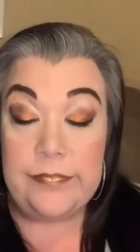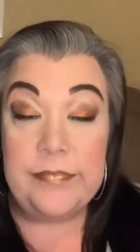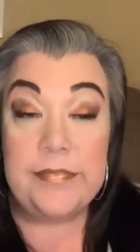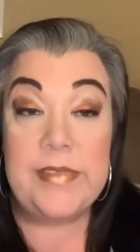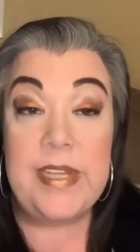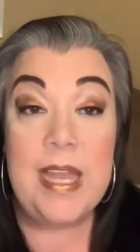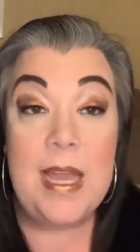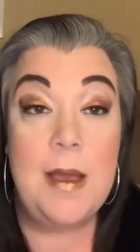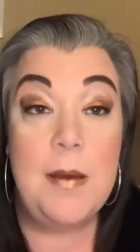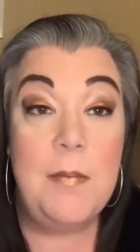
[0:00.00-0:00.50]

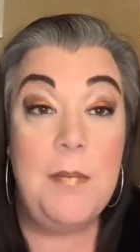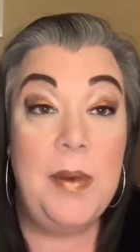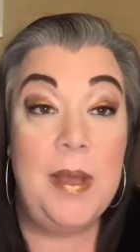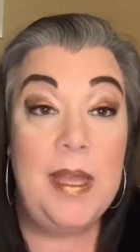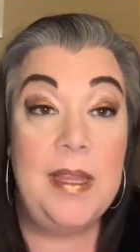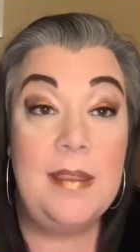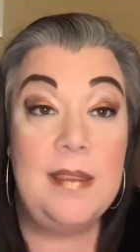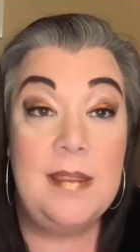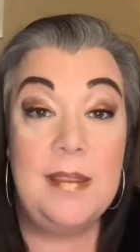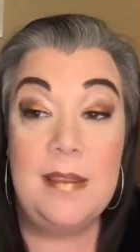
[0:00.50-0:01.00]
yeah,
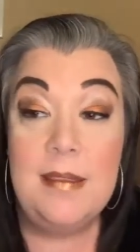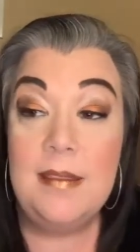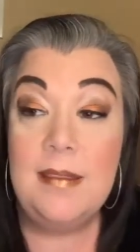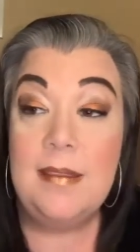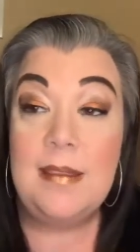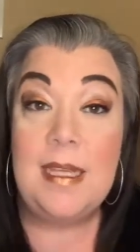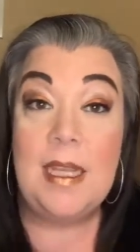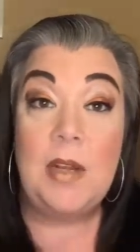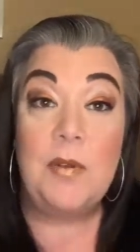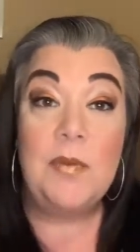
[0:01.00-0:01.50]
but
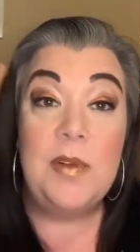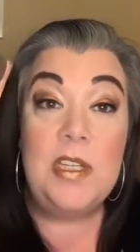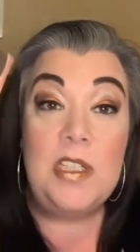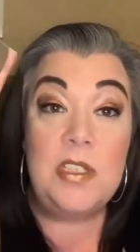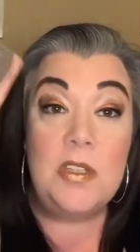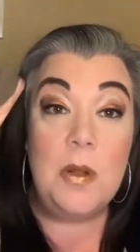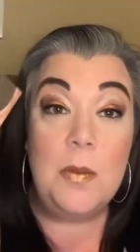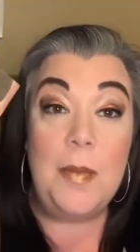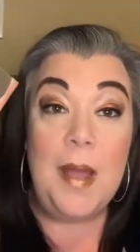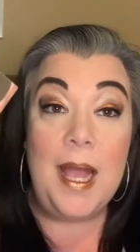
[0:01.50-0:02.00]
the
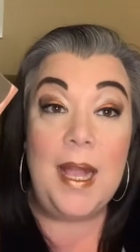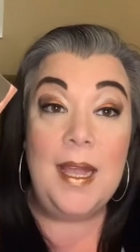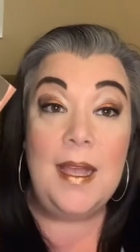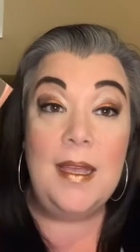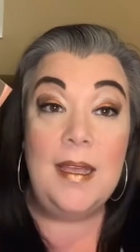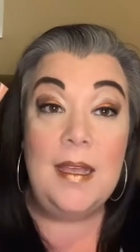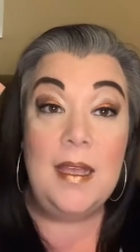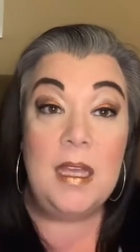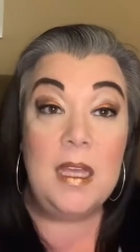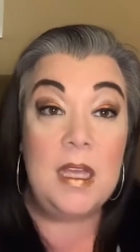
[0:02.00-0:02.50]
original
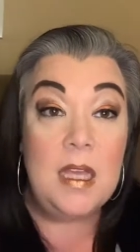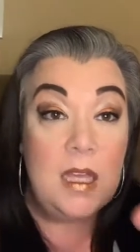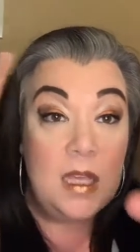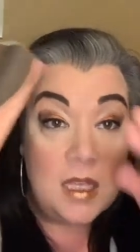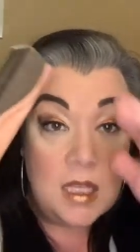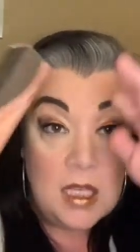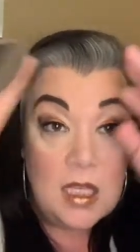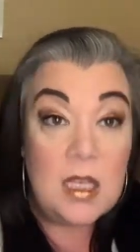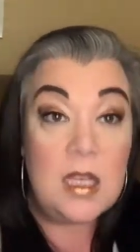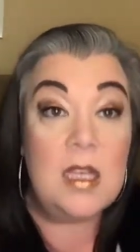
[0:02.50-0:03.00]
Becca
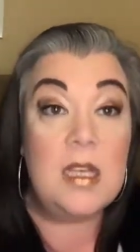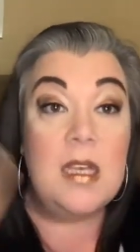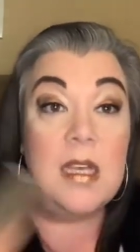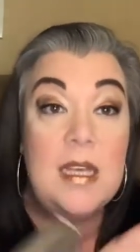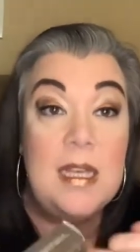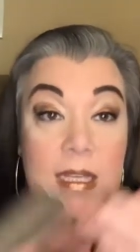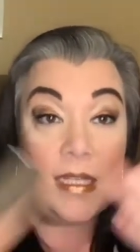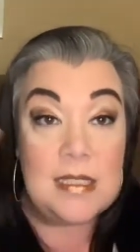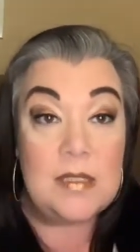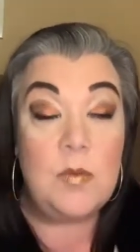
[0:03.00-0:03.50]

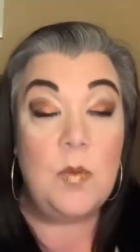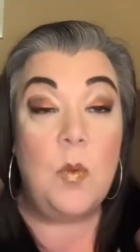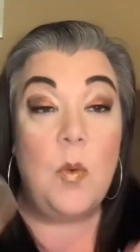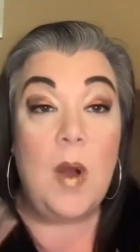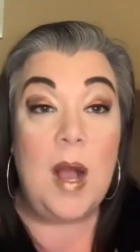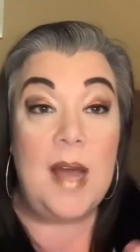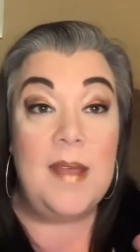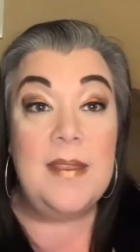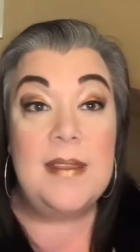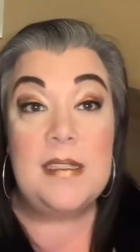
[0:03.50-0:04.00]
is
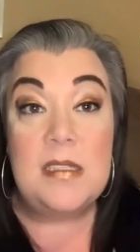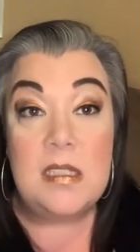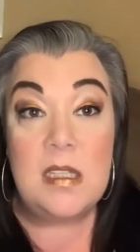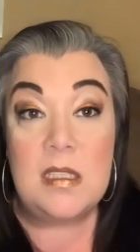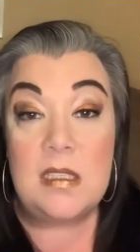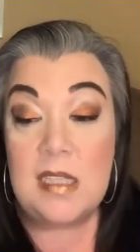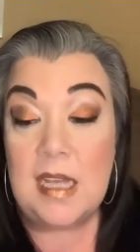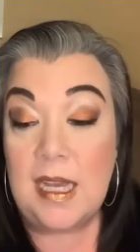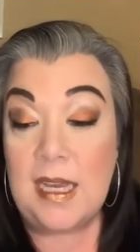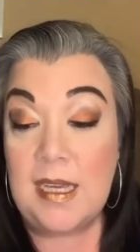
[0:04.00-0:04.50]
why this
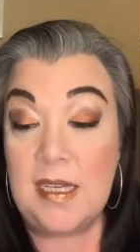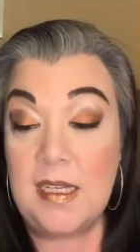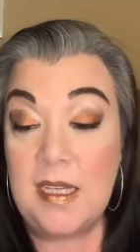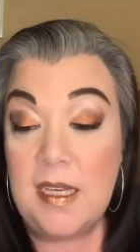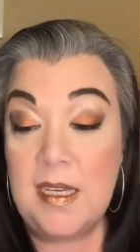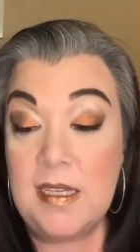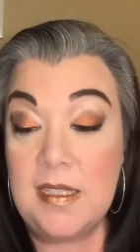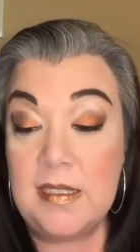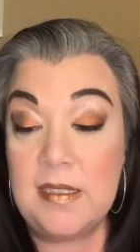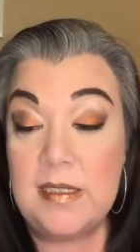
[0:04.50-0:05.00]
looks like it
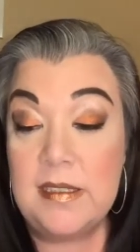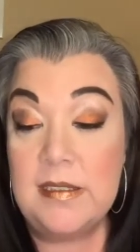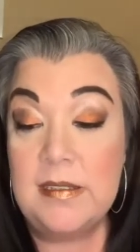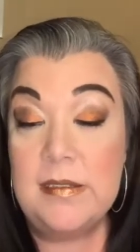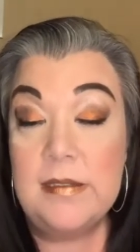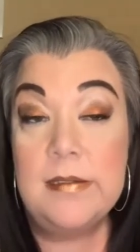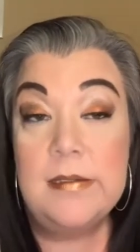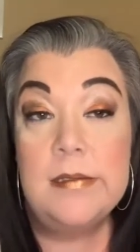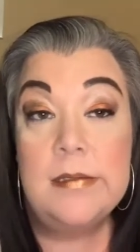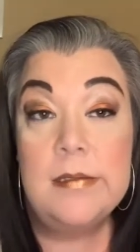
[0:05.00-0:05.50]
does.
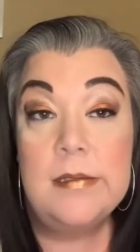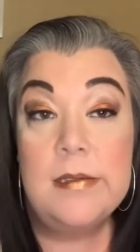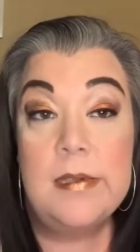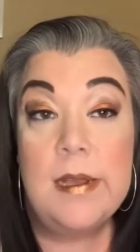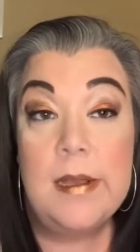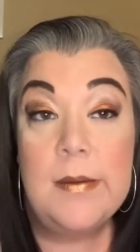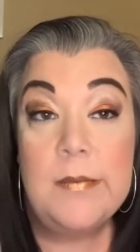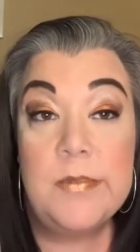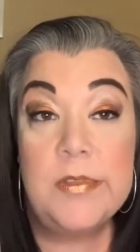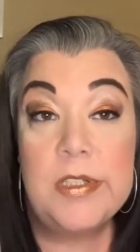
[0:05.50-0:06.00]

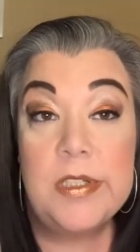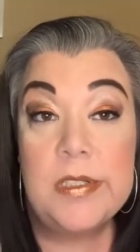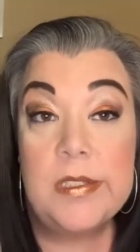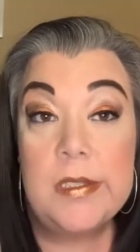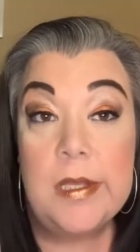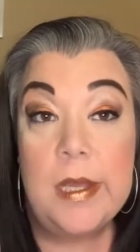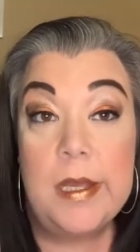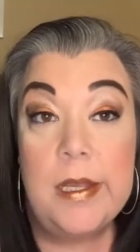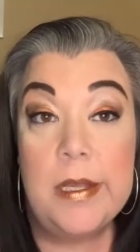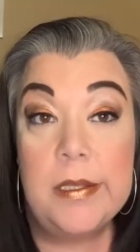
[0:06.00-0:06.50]
I'm just
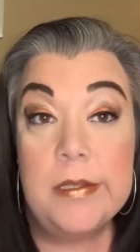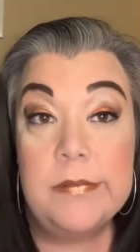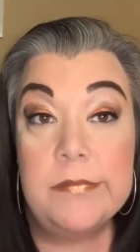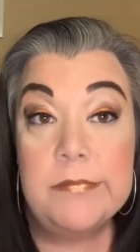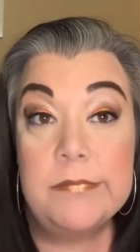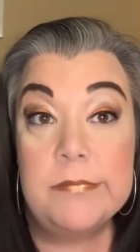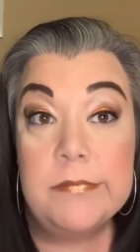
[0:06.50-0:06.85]
saying.